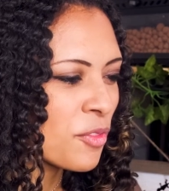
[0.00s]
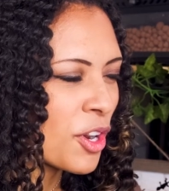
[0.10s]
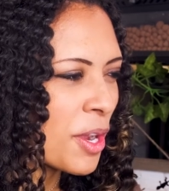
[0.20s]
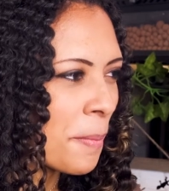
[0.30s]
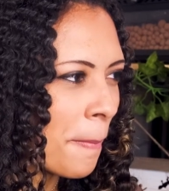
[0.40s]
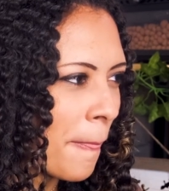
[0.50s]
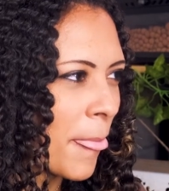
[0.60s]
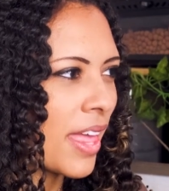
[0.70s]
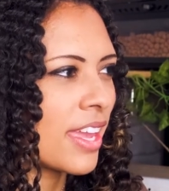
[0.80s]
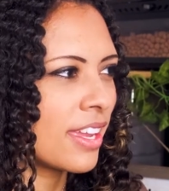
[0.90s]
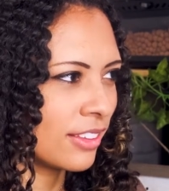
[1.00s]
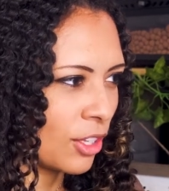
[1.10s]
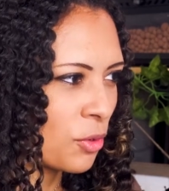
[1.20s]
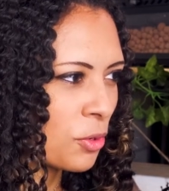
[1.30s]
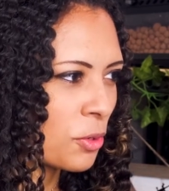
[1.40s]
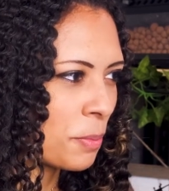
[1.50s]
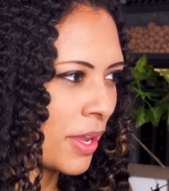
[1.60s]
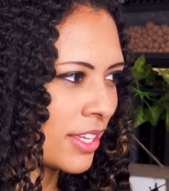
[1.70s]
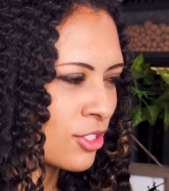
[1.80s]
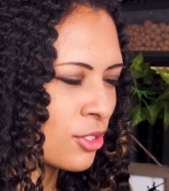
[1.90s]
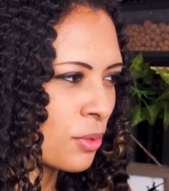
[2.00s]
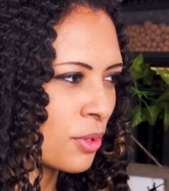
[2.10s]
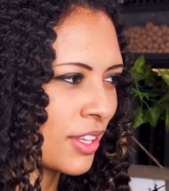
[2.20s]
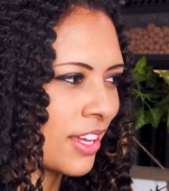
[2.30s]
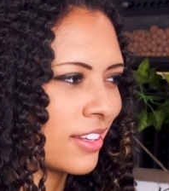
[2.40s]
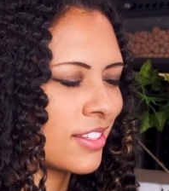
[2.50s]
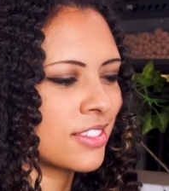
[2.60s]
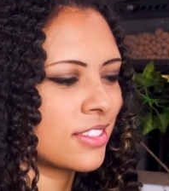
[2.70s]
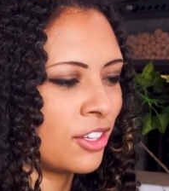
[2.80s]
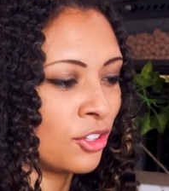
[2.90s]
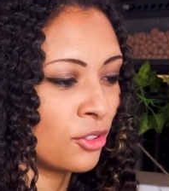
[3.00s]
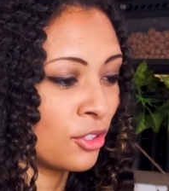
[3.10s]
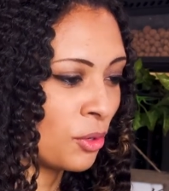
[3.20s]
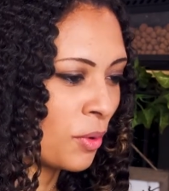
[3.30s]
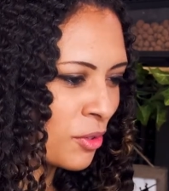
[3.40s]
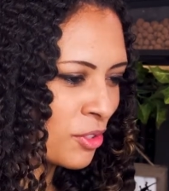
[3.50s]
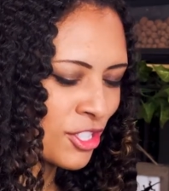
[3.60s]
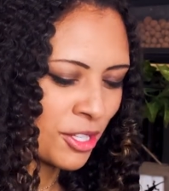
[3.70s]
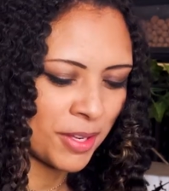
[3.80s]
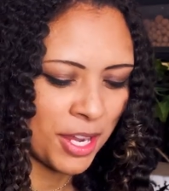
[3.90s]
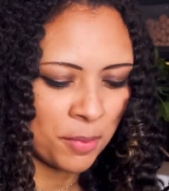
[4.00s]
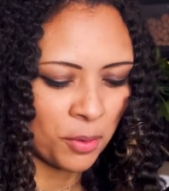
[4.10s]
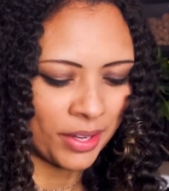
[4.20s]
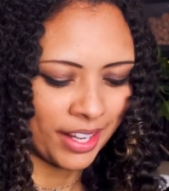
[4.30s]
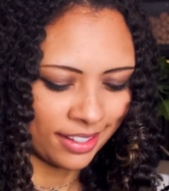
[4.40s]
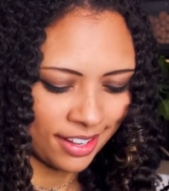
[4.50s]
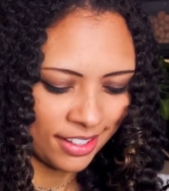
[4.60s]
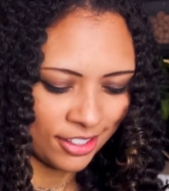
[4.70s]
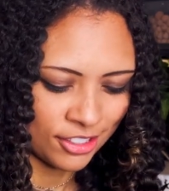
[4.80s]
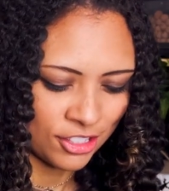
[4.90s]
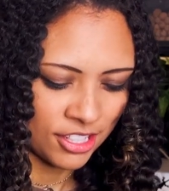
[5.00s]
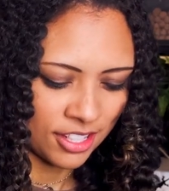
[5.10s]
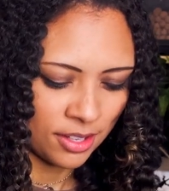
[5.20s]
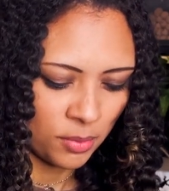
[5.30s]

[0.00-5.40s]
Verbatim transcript: from a local pet store that is under new ownership now. But when I got her, she